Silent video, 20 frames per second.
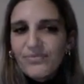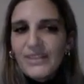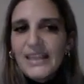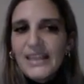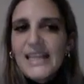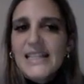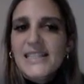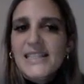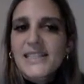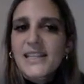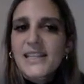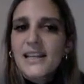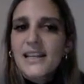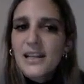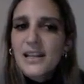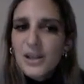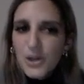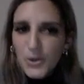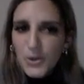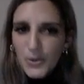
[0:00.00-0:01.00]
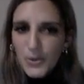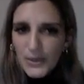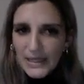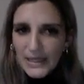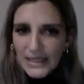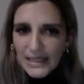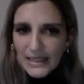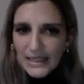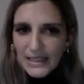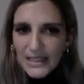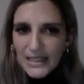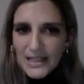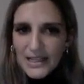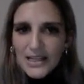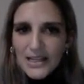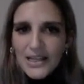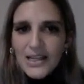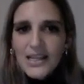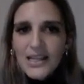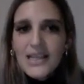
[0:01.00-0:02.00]
A soliloquy
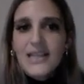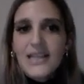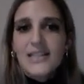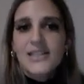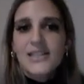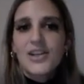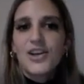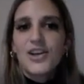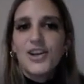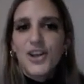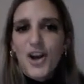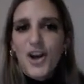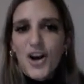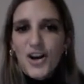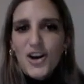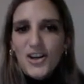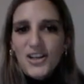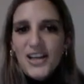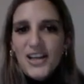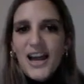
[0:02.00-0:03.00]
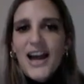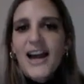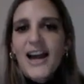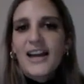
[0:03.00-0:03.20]
is a long,